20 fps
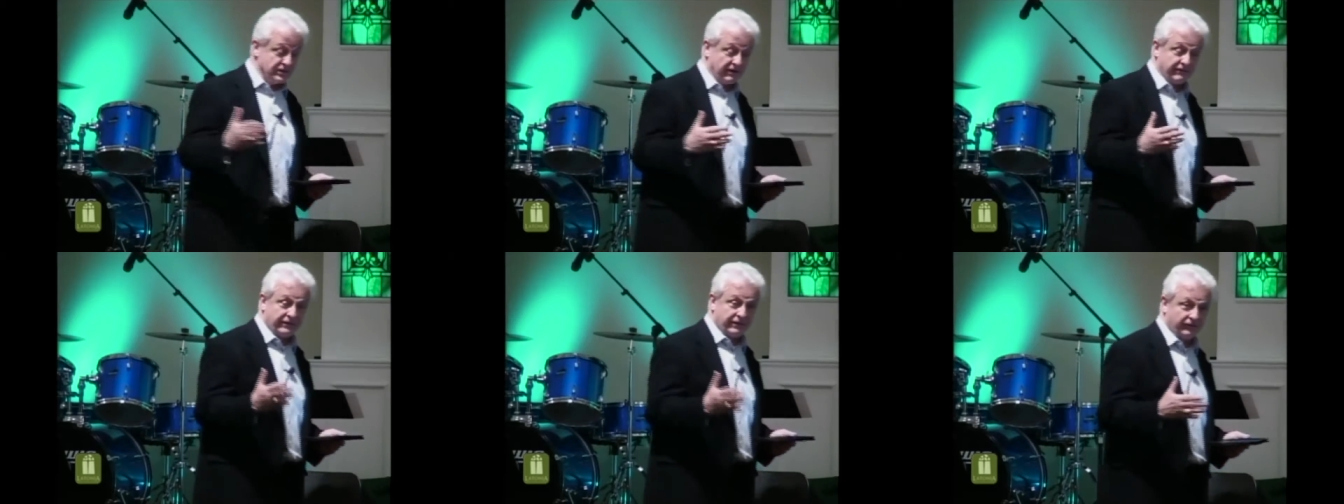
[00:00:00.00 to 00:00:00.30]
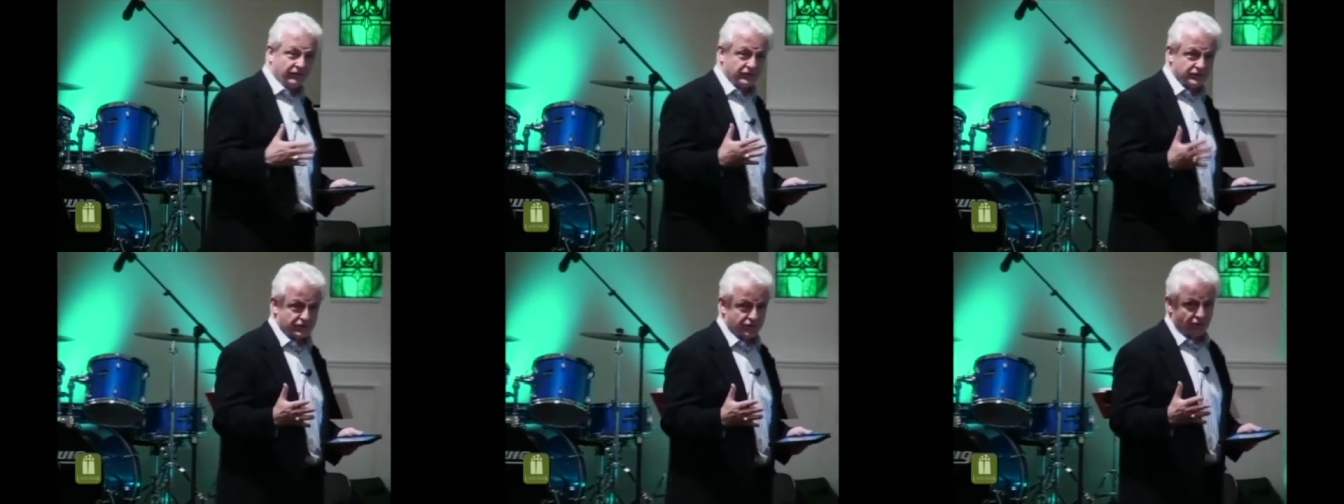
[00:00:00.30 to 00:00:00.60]
I've
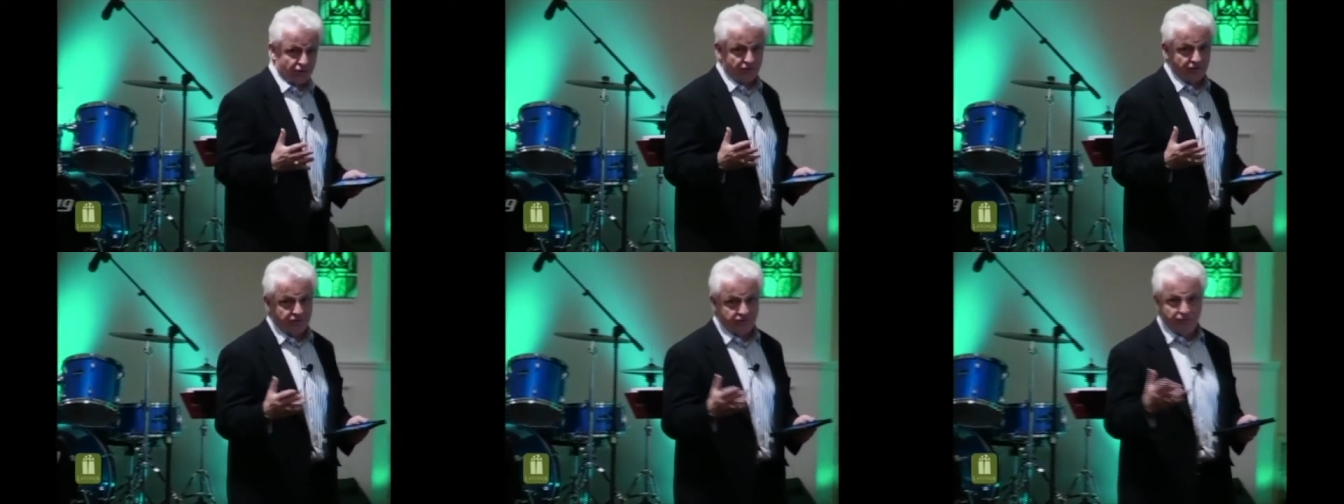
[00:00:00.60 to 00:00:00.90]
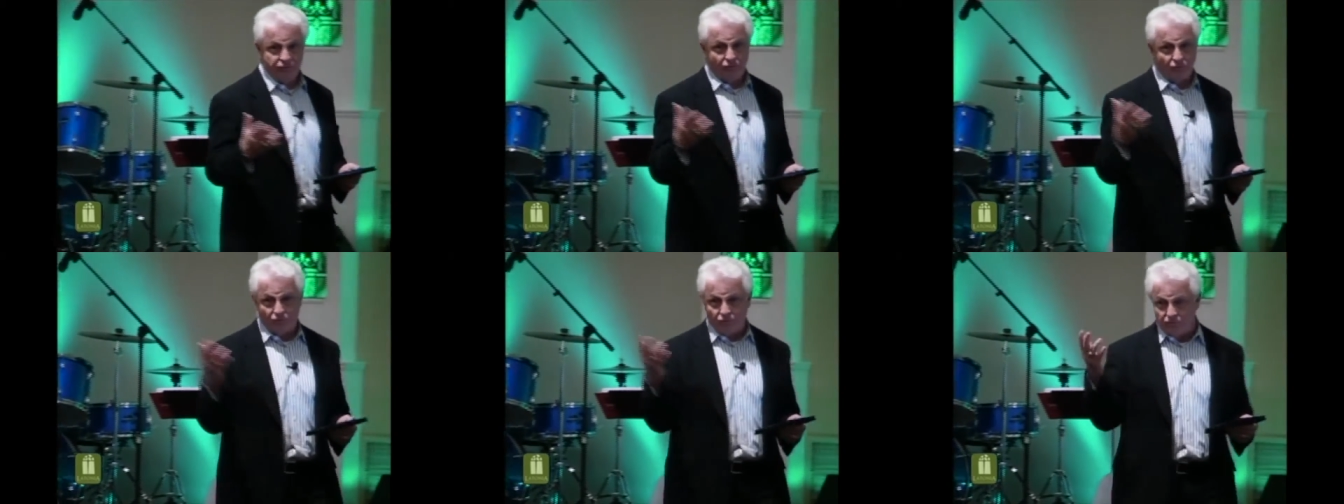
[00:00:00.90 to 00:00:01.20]
ever
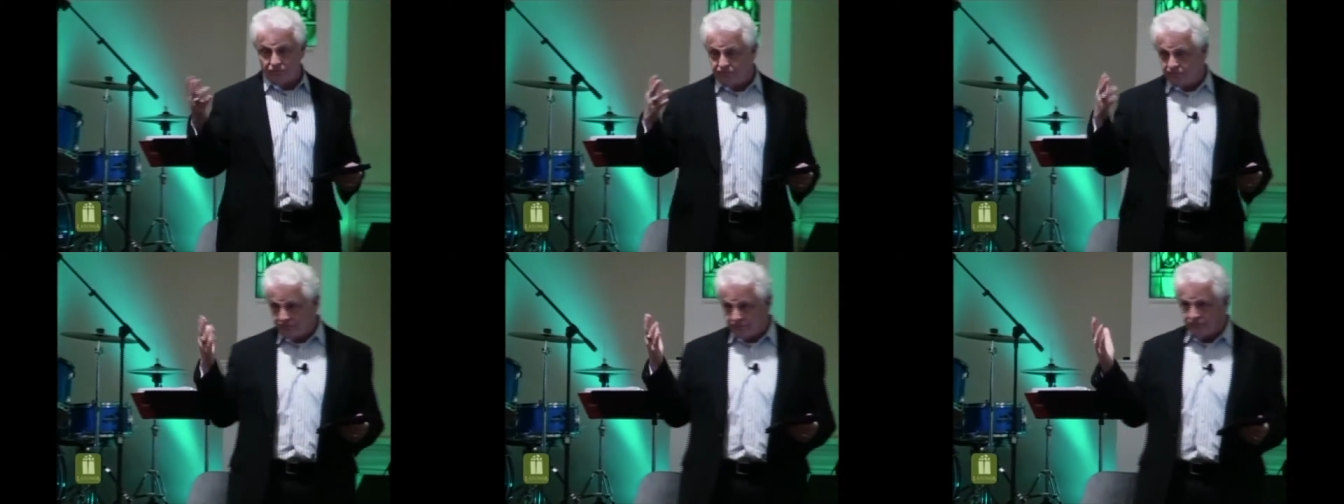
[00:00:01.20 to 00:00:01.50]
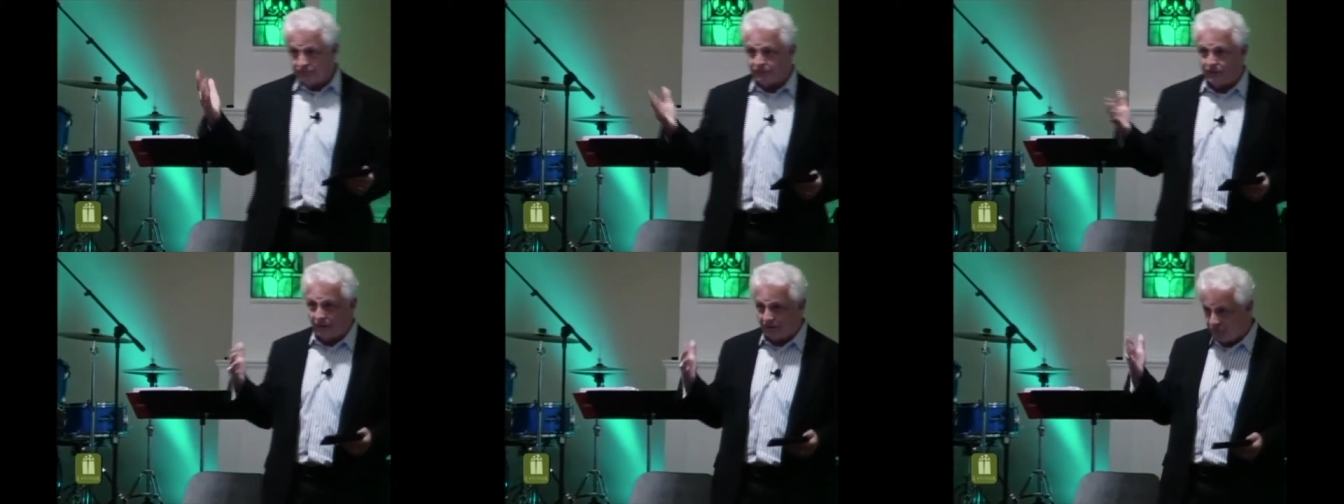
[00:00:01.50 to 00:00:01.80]
served,
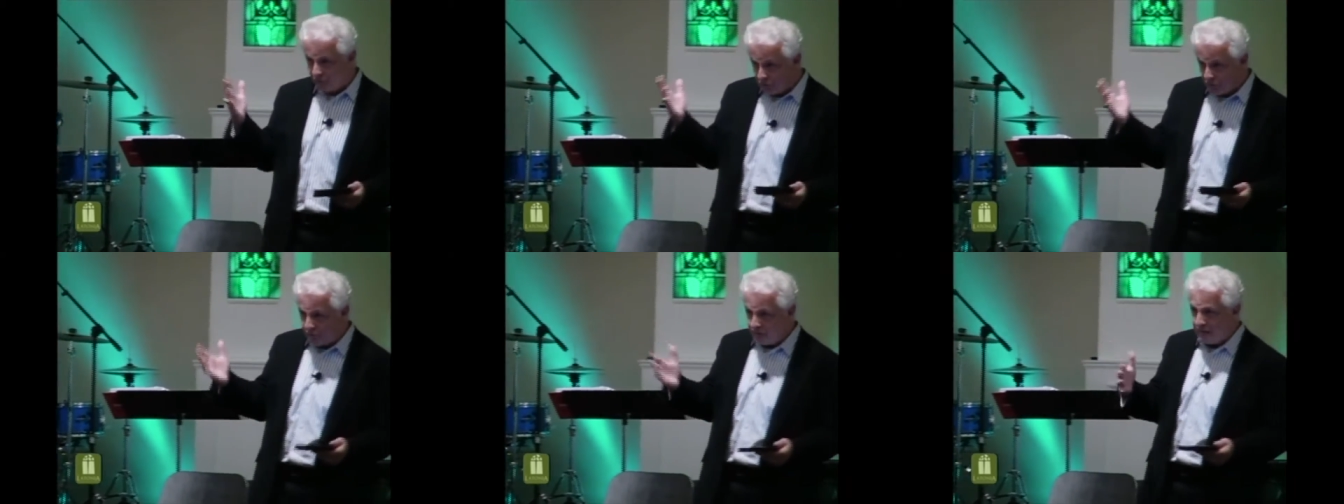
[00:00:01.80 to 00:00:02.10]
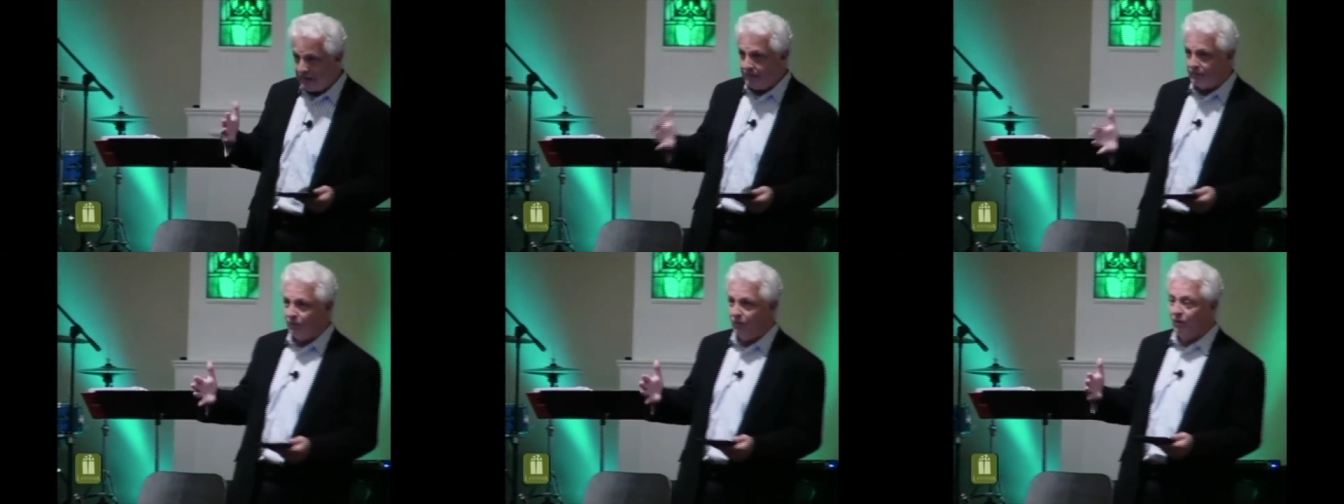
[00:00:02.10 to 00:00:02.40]
a few
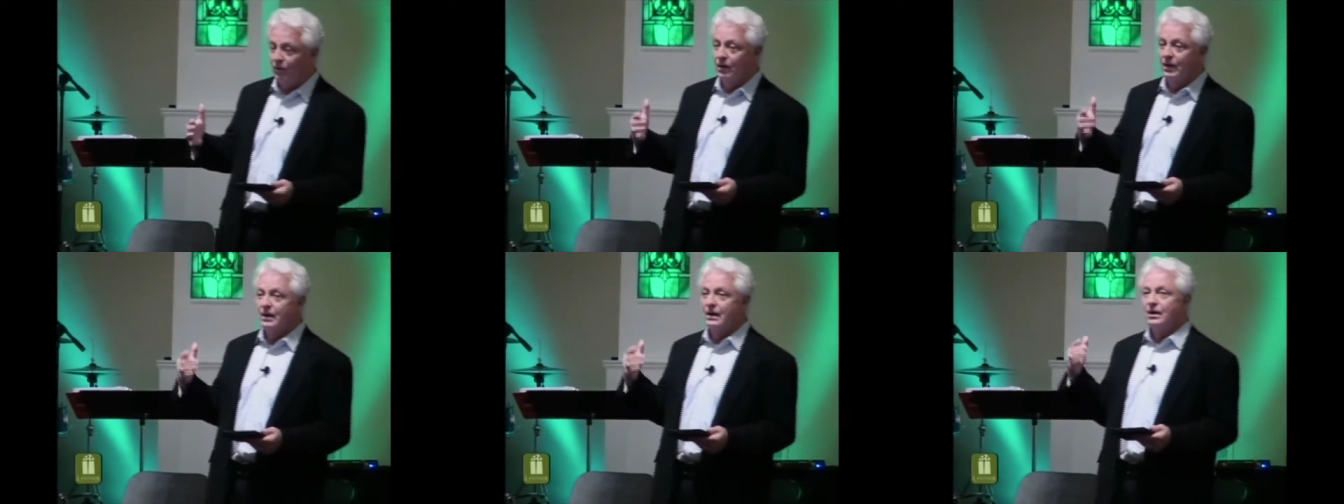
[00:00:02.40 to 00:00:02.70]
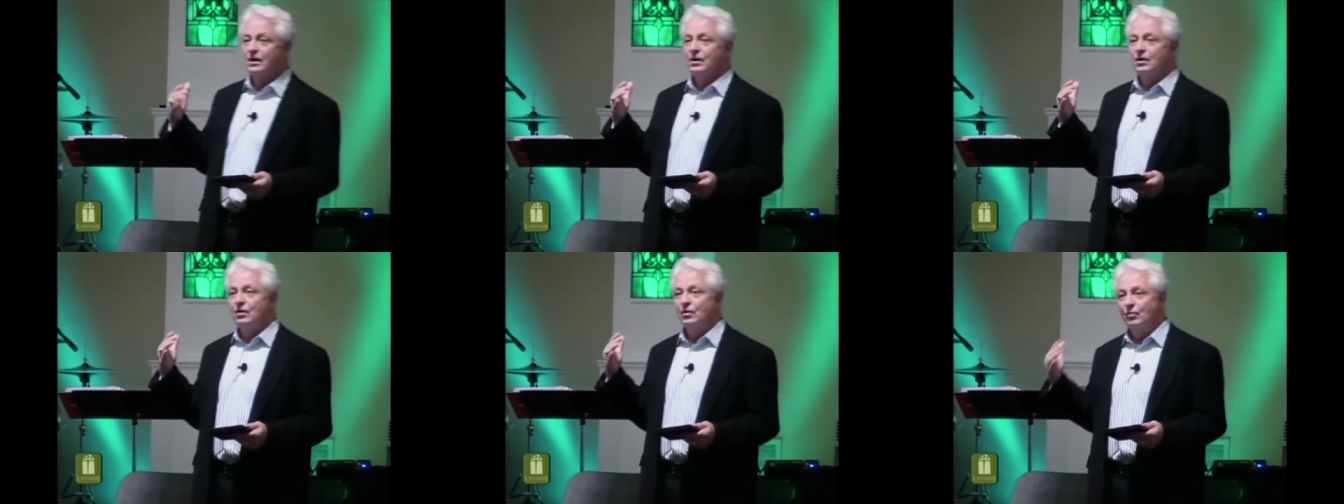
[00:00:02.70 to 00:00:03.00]
people
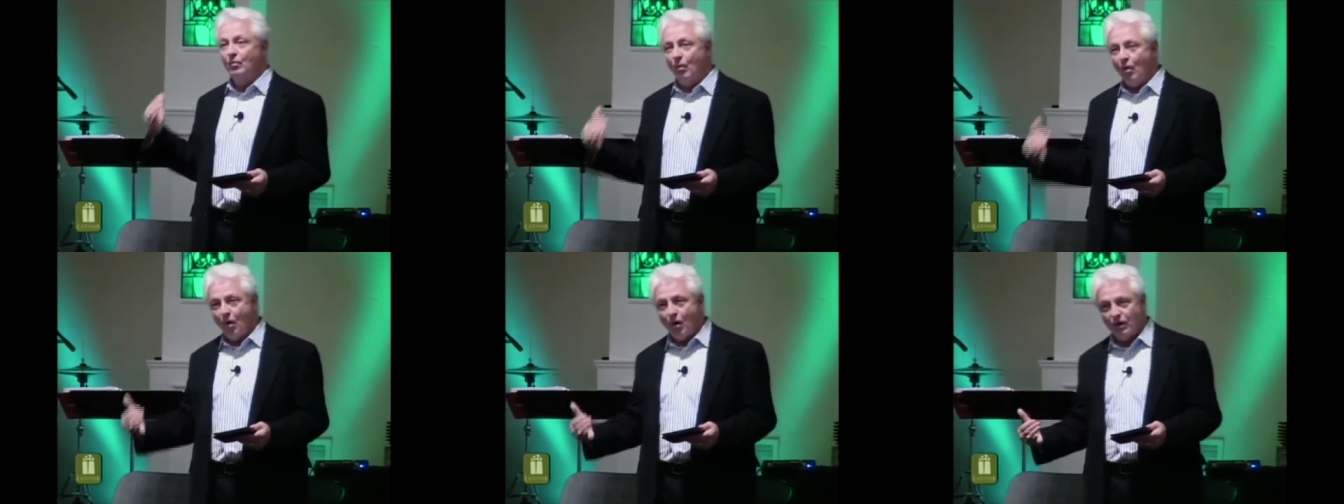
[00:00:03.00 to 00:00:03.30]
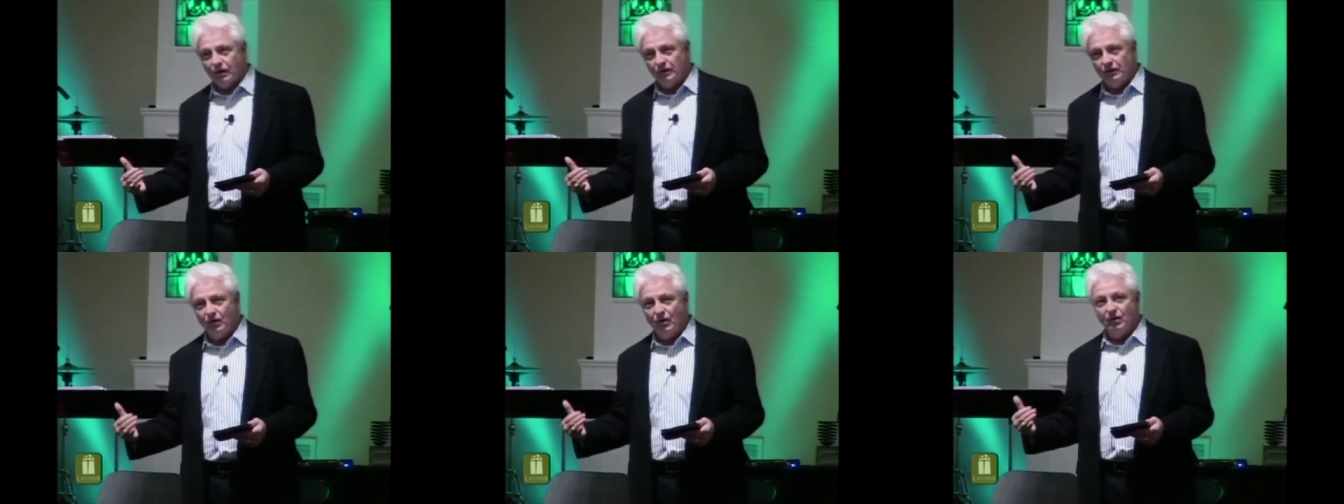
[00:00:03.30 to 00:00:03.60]
who
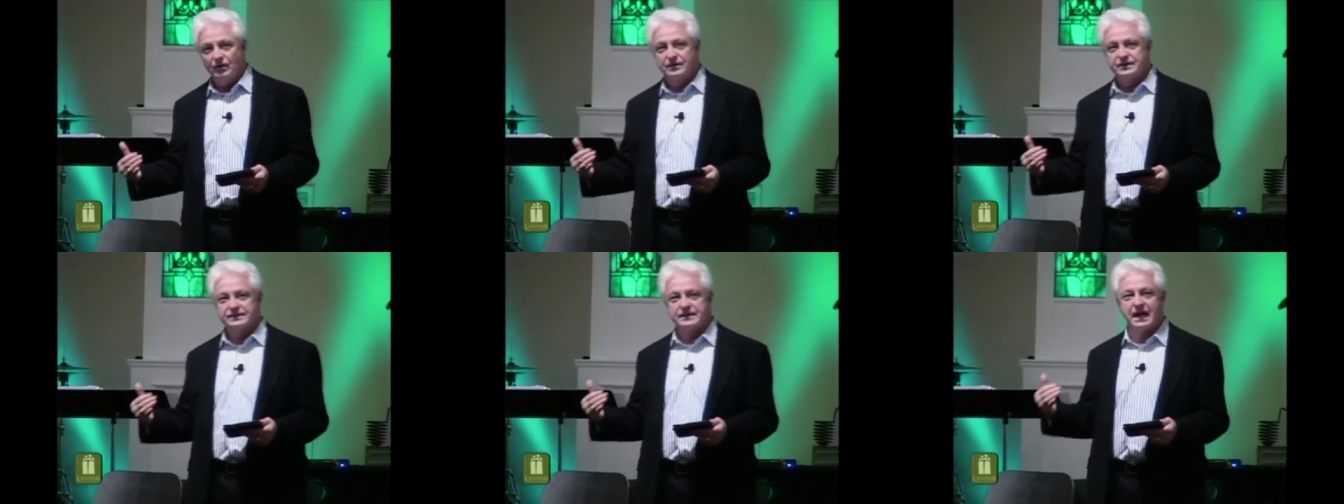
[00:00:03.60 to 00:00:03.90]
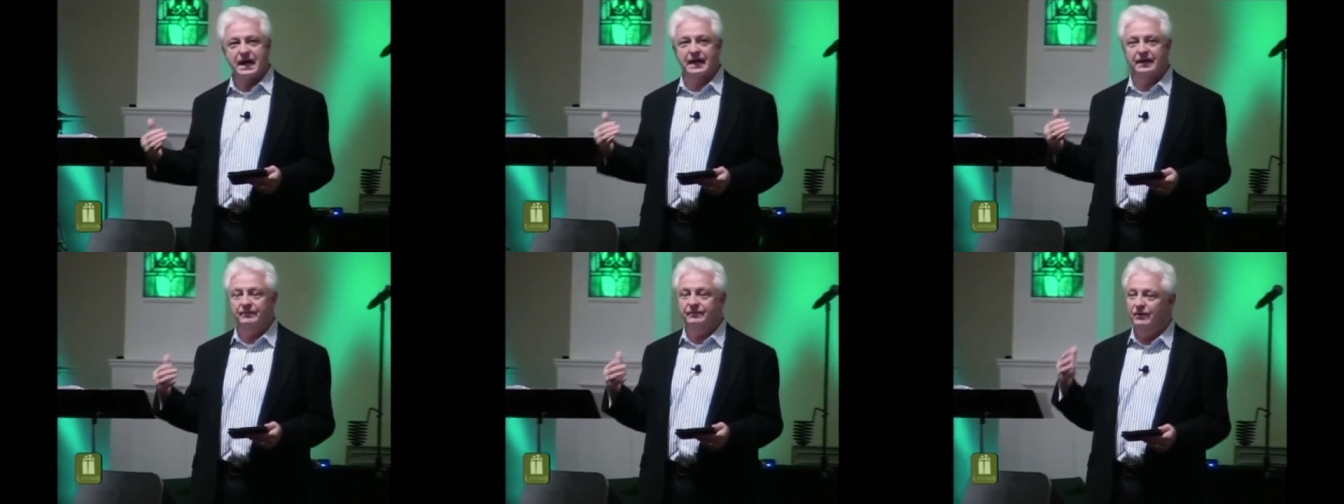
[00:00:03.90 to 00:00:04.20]
walk
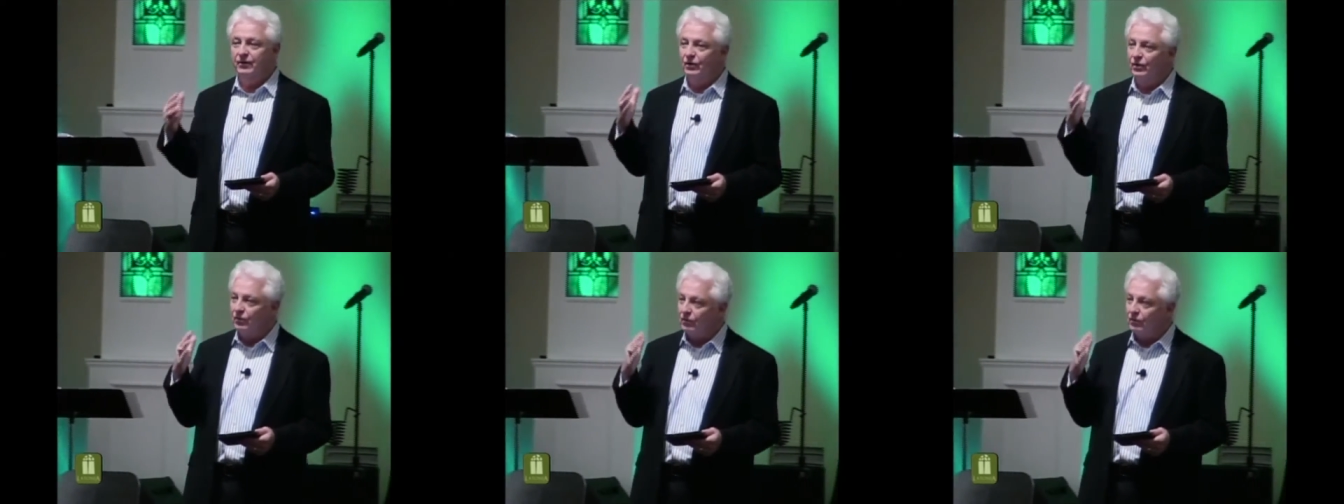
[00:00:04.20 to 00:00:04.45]
alongside me,